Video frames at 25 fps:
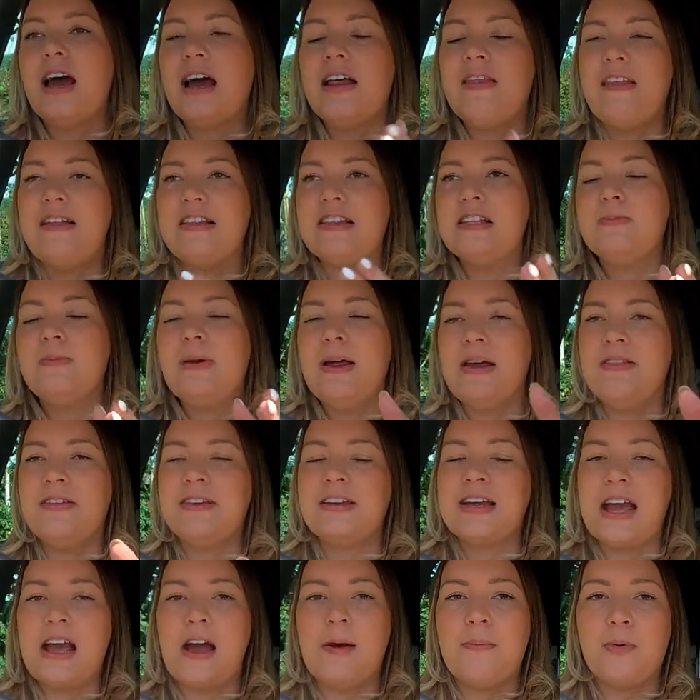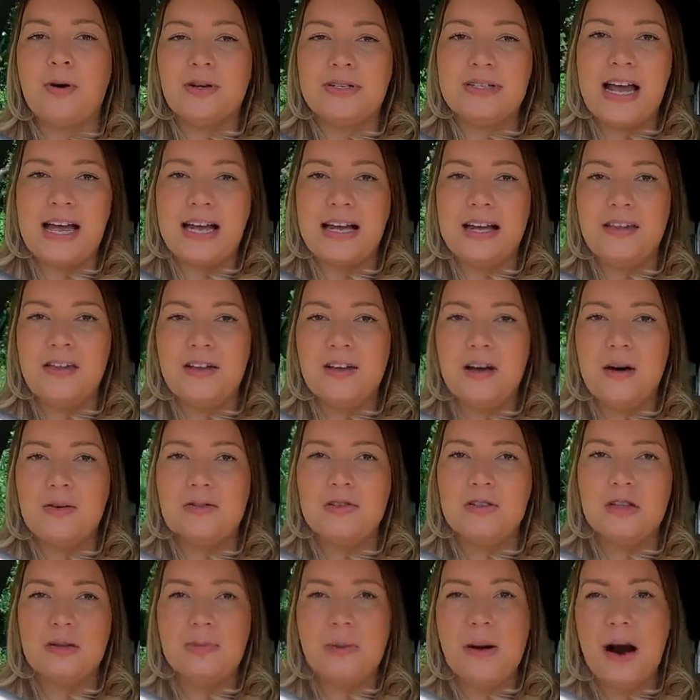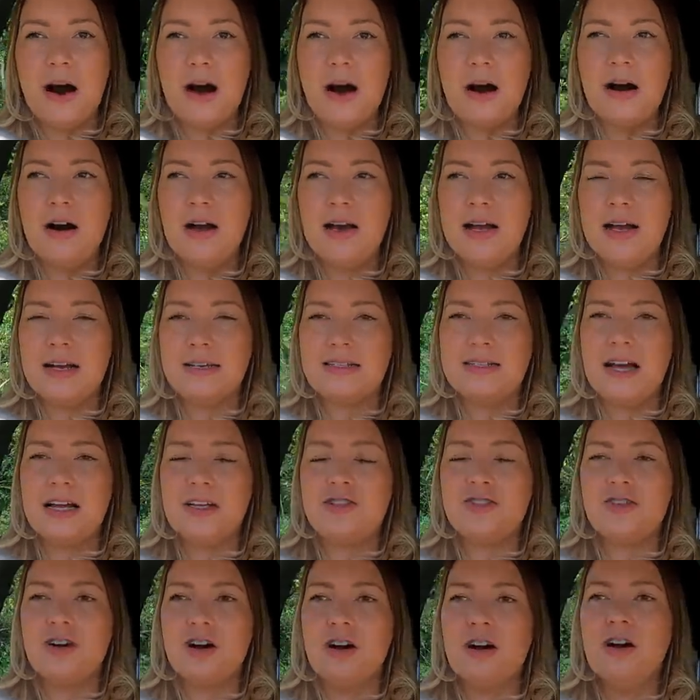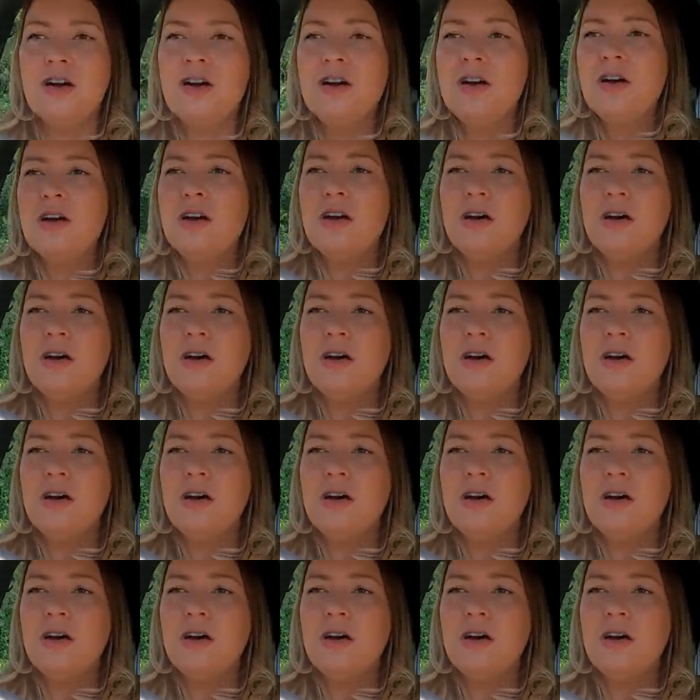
and then splitting the day up by taking the girls to the park, etc.